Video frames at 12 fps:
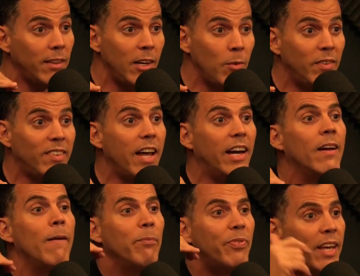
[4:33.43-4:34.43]
It was like,
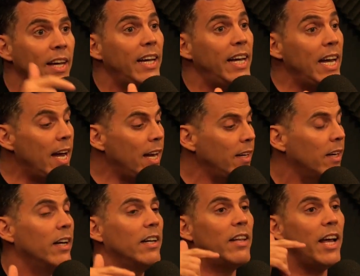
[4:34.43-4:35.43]
think again,
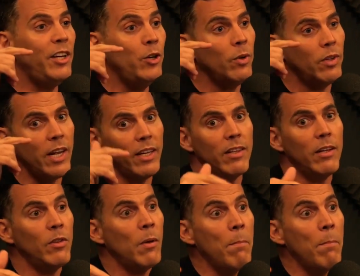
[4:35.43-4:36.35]
the